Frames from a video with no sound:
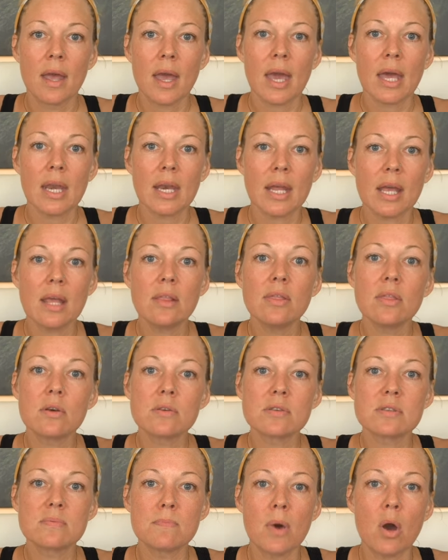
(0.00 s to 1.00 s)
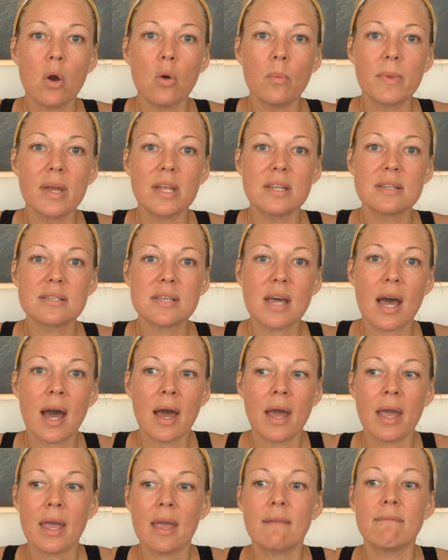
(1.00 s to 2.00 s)
And in those moments,
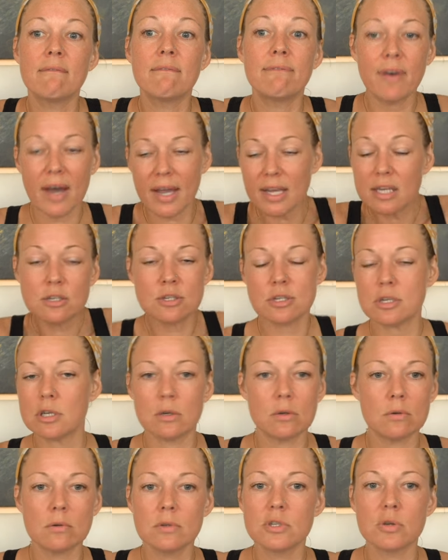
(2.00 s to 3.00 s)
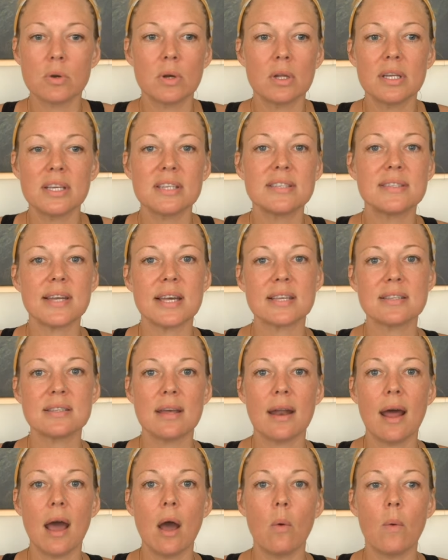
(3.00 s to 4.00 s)
I invite you to at least test
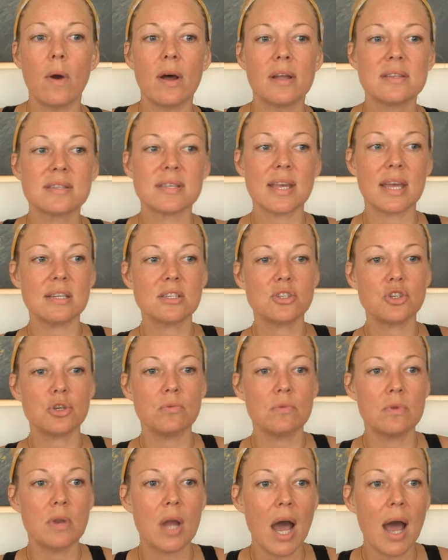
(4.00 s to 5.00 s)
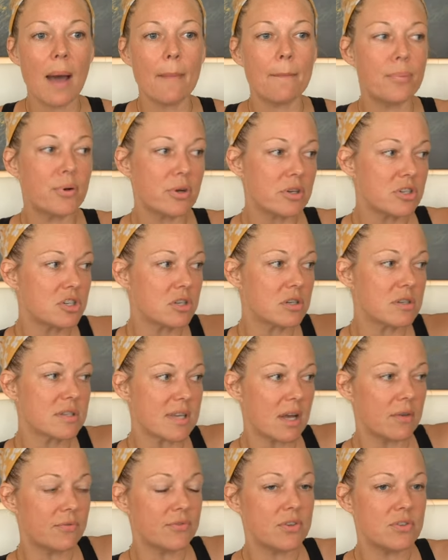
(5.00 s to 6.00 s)
it out once and to not push
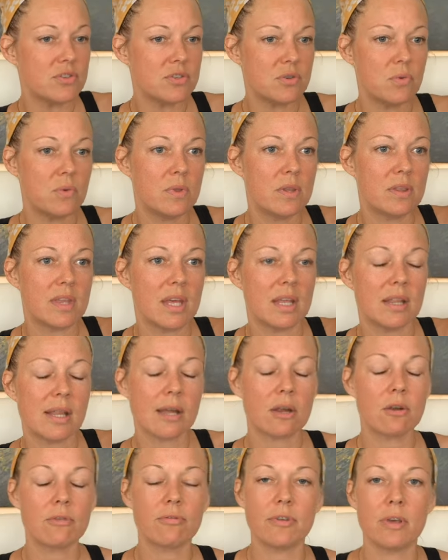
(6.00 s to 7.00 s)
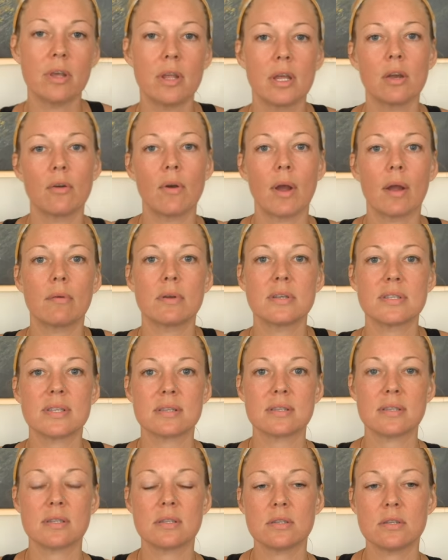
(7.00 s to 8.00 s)
yourself to do the thing that you're feeling great
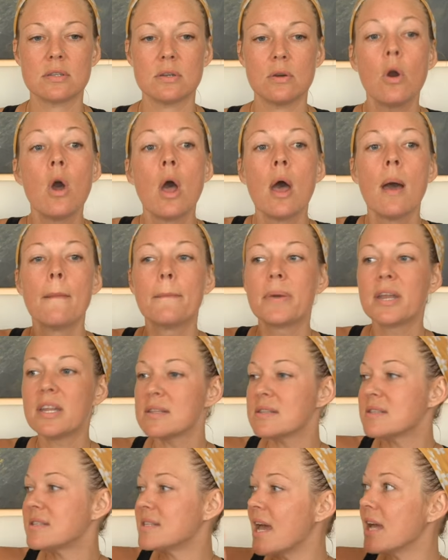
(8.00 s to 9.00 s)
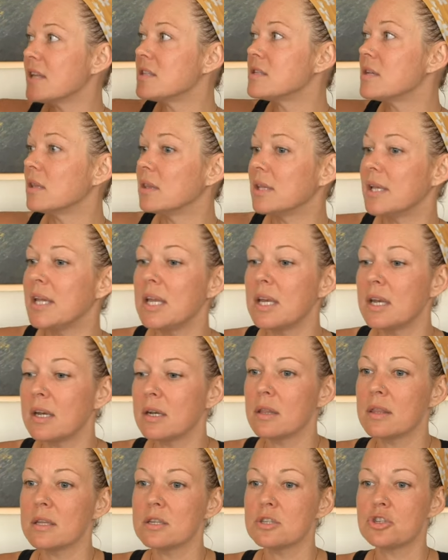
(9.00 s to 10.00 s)
resistance to, but instead to lean
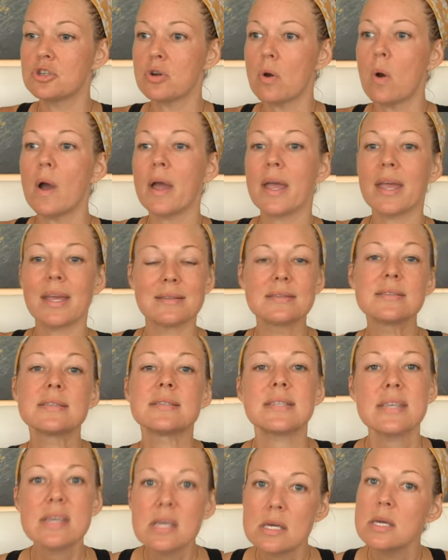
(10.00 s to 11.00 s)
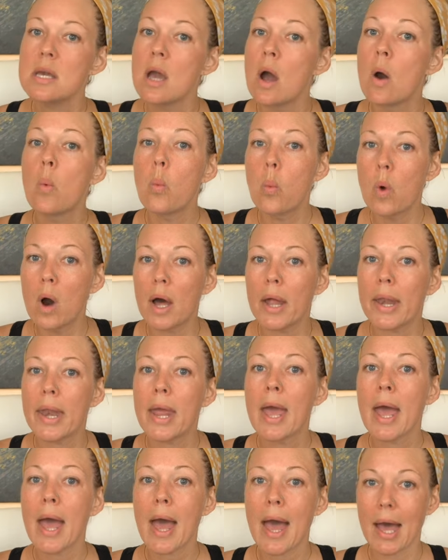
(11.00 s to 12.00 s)
into the joy and see what
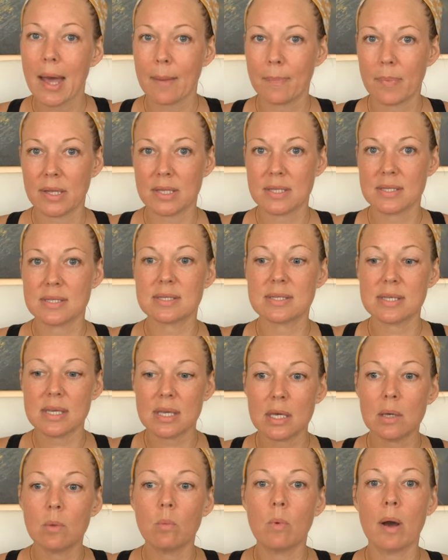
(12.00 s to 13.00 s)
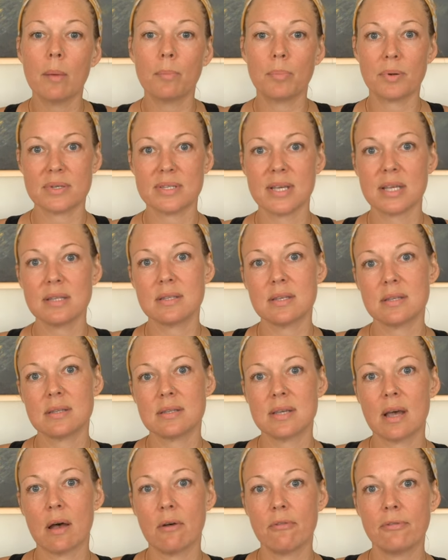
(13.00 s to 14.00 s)
happens, see what presents
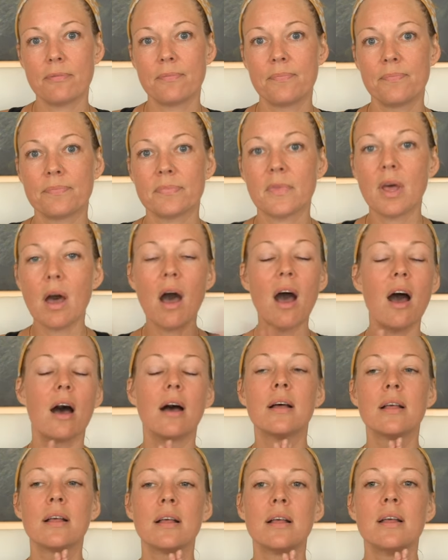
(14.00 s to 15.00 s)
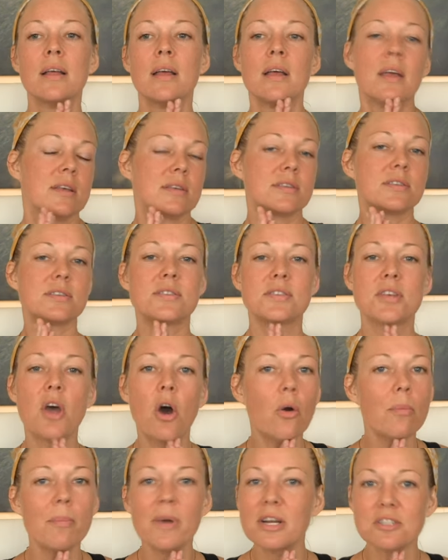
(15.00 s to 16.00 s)
itself. Ah! So
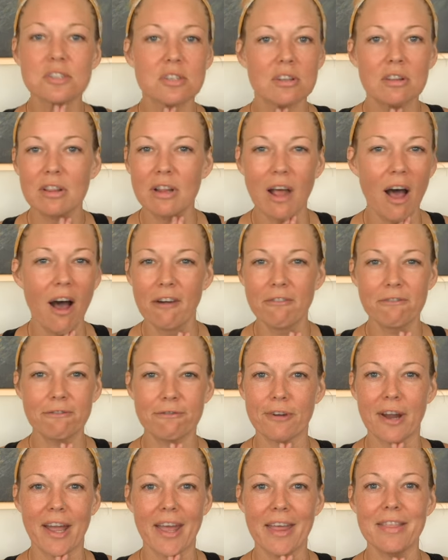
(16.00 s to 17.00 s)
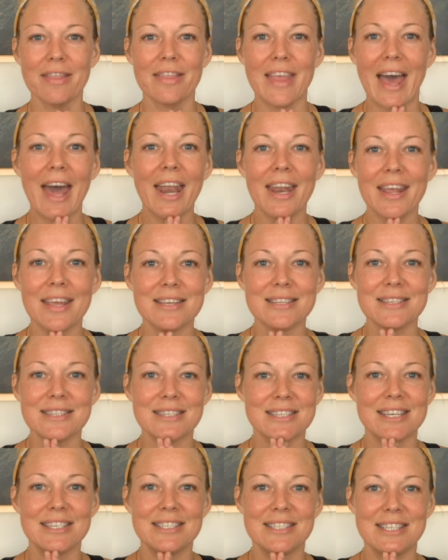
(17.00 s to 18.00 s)
much love, friend. That is
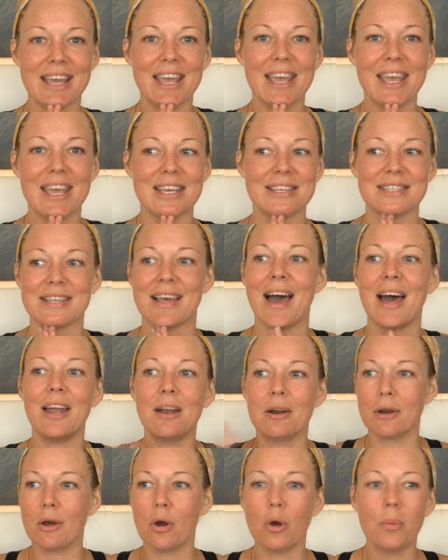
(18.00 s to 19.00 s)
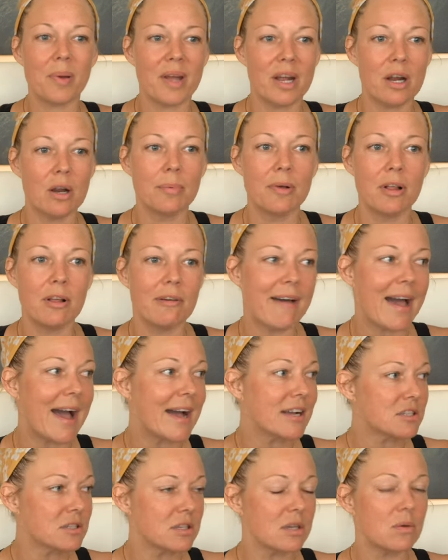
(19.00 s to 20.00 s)
today's, I don't know, parable of
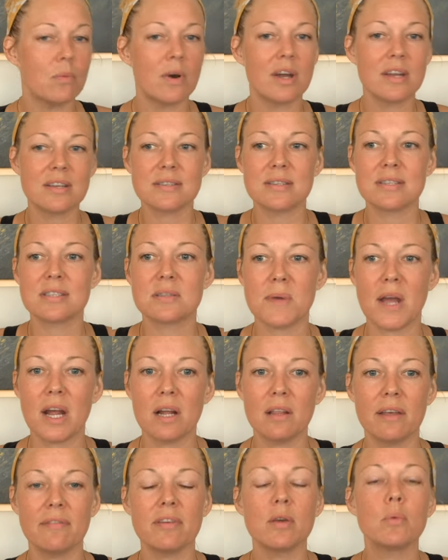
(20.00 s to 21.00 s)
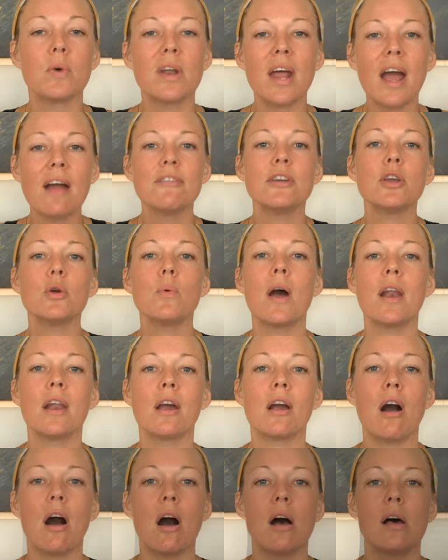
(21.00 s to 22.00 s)
Ashley, what is inspired living, whatever you want to
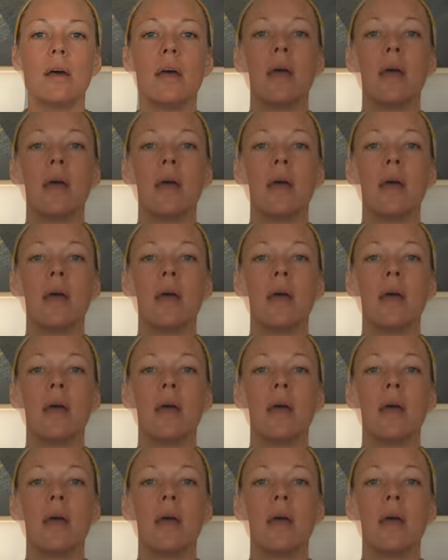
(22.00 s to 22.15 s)
call it.